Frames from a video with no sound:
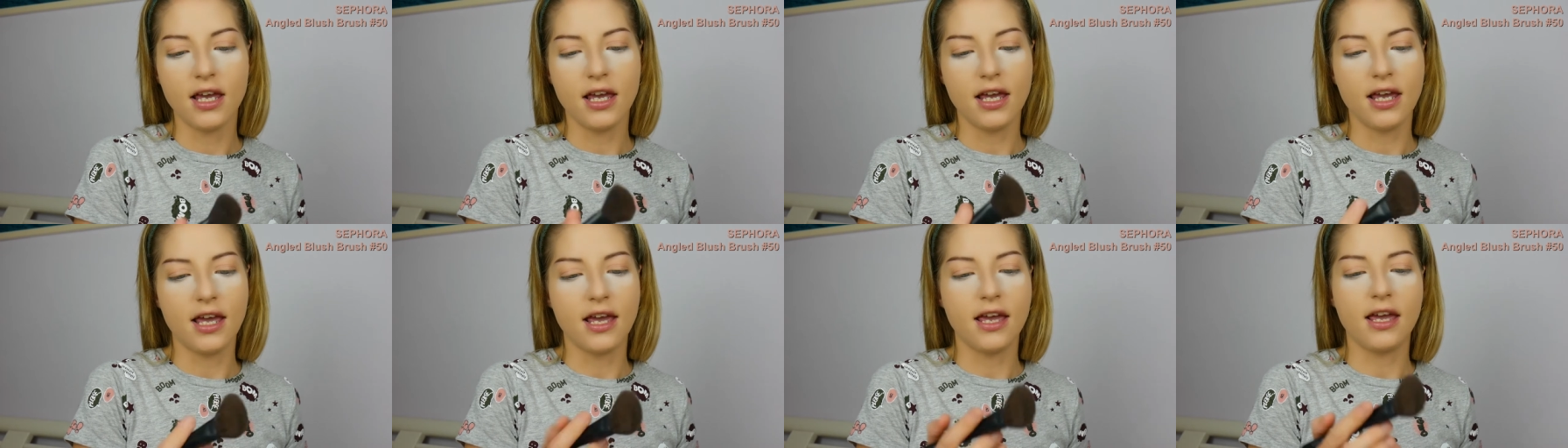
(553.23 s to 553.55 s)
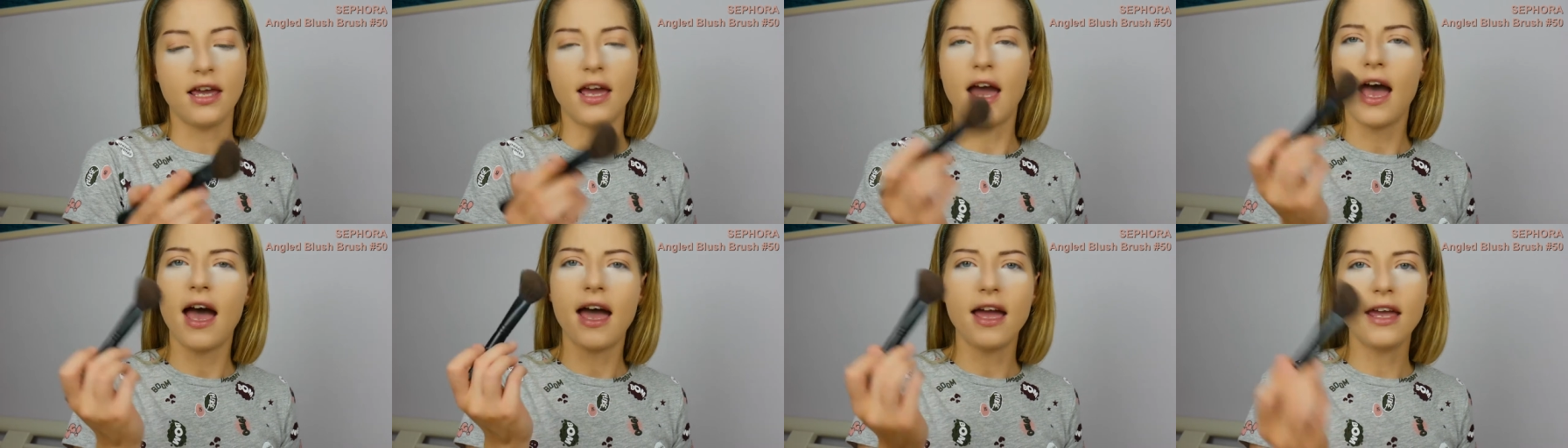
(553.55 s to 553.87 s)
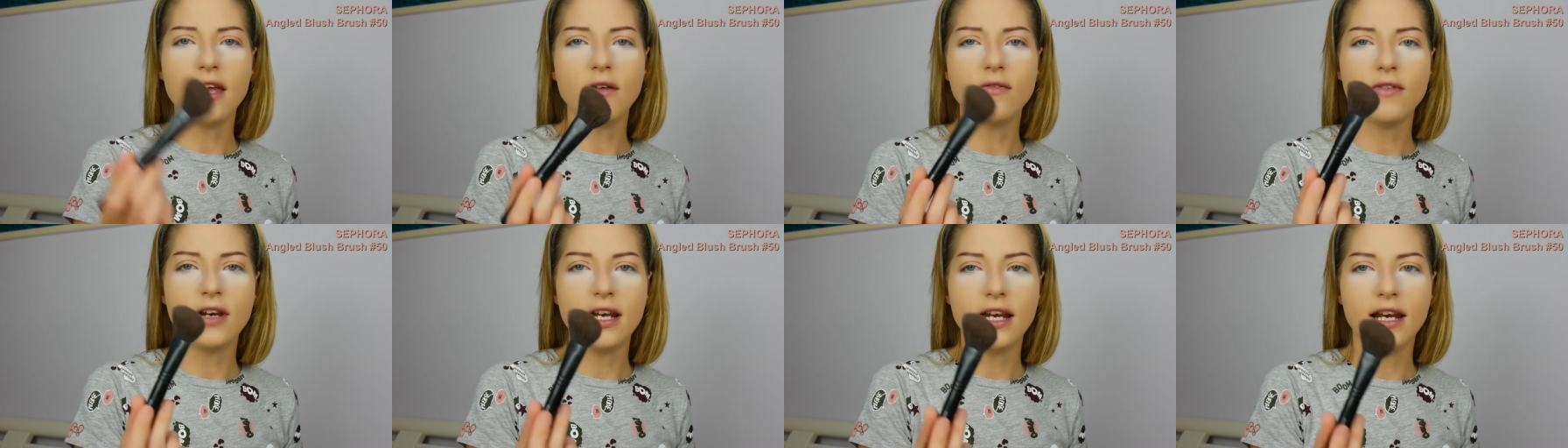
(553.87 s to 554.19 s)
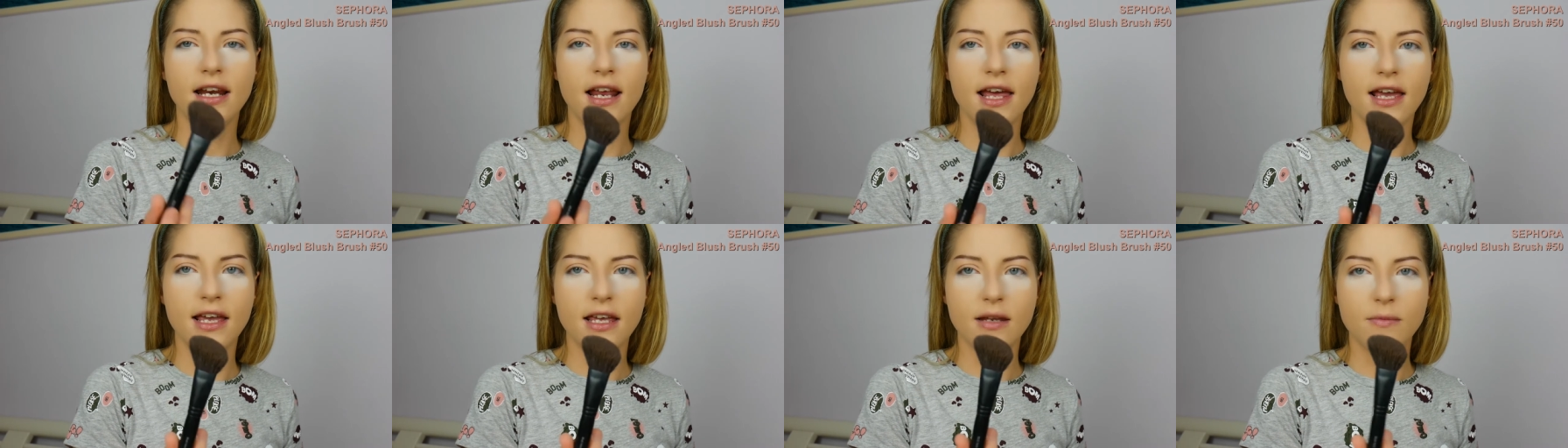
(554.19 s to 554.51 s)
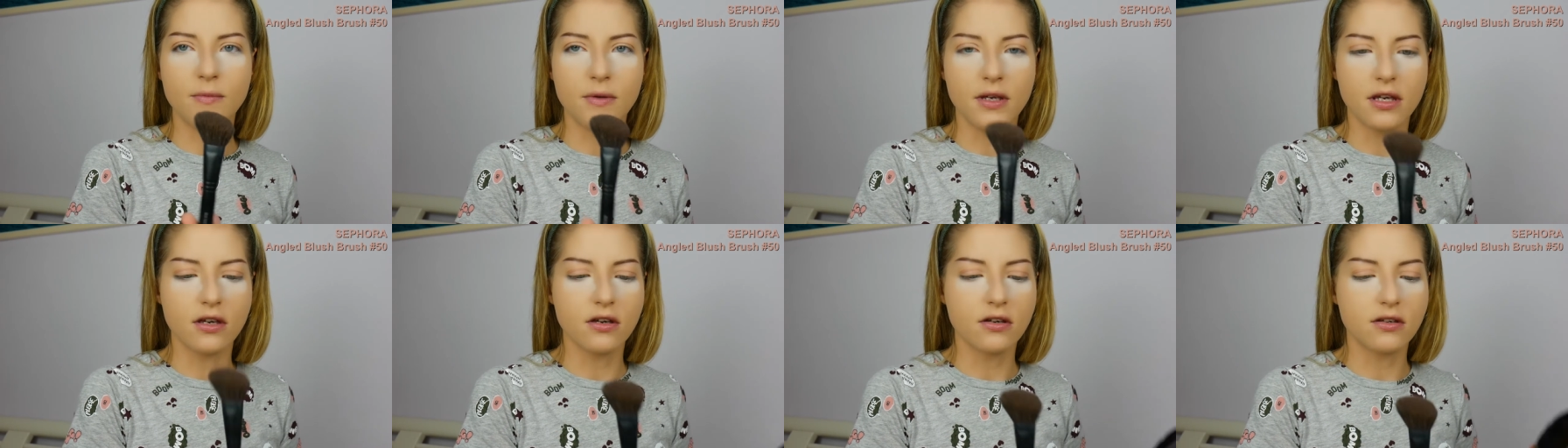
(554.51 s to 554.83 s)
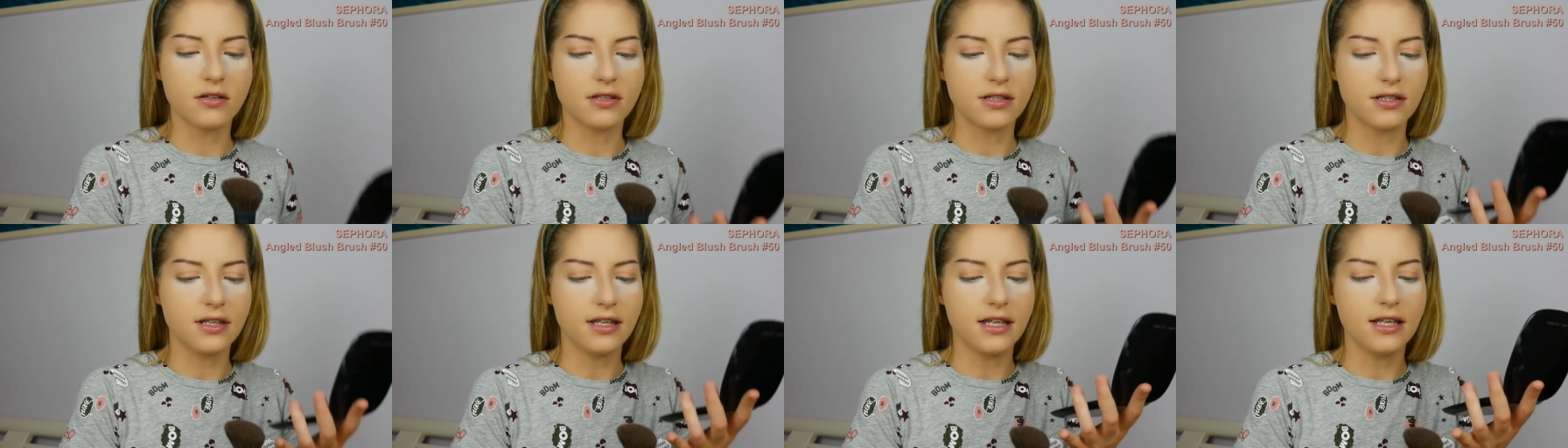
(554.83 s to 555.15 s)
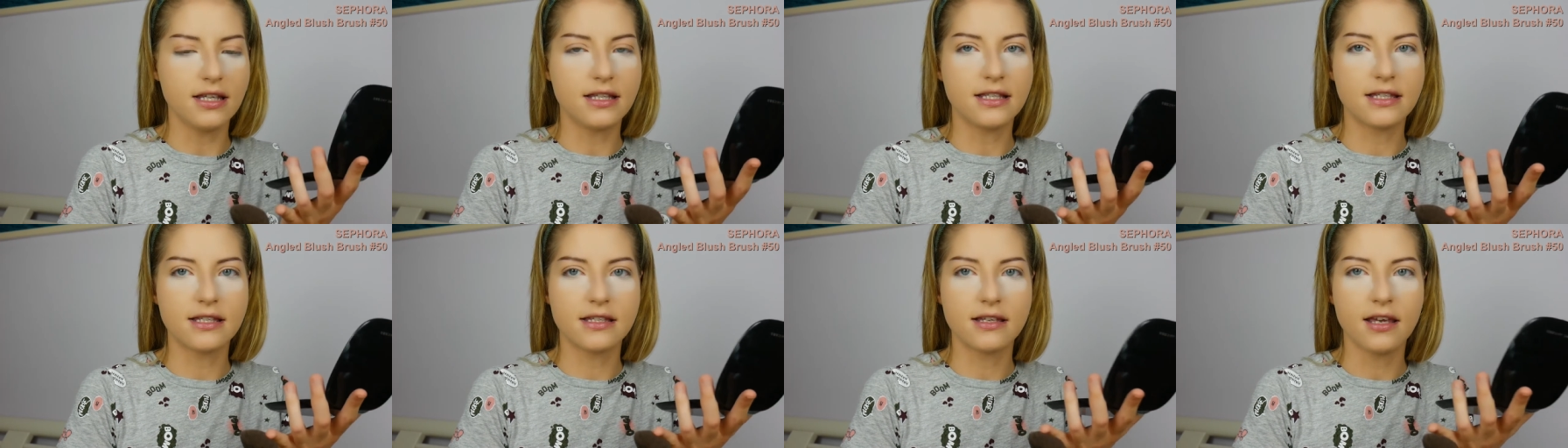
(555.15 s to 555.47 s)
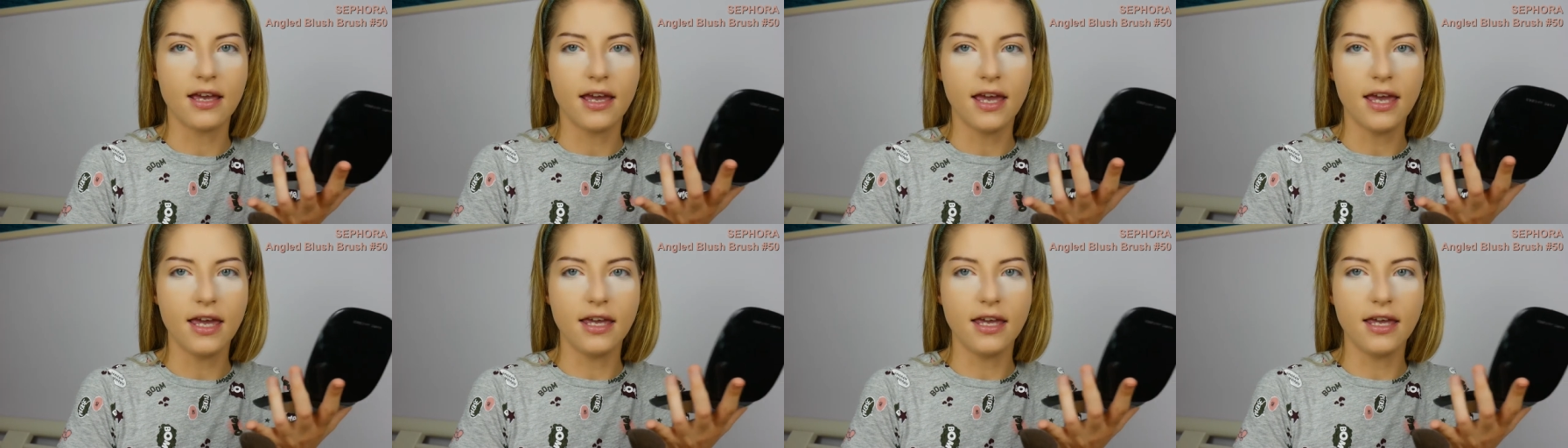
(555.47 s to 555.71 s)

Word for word: eh, I really like it because it's